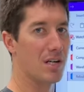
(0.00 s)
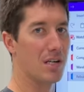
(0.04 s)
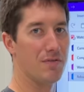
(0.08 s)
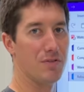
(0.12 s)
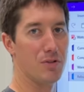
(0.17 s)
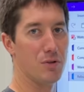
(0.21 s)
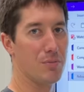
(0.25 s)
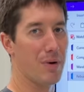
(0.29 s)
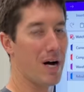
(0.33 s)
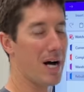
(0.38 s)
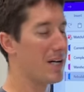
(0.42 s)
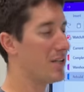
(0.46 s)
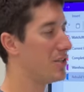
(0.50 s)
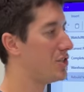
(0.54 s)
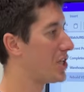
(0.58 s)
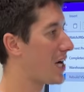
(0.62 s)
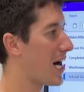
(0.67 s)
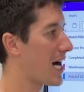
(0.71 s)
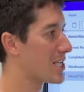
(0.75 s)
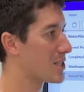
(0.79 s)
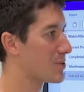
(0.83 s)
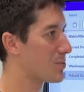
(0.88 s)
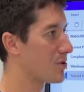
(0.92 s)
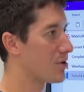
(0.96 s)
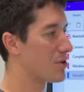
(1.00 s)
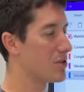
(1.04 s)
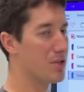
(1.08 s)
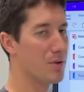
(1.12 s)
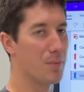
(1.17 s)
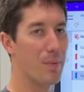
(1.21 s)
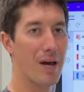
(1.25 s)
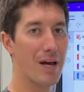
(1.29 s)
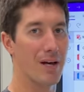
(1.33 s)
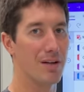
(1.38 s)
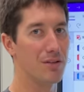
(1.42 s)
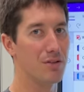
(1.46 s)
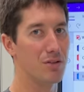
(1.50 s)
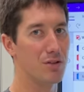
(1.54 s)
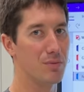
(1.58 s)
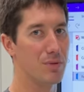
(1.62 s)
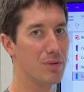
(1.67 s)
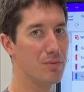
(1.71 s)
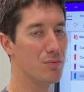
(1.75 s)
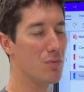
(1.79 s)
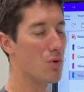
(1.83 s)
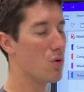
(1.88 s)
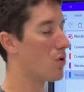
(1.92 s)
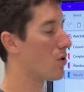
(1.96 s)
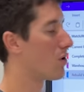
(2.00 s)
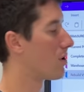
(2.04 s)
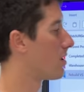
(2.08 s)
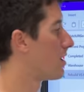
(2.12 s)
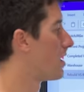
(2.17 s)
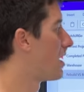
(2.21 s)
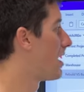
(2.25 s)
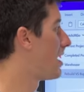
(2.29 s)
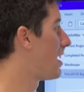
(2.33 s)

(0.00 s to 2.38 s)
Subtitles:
If you buy a Jasper, you pay a little bit more,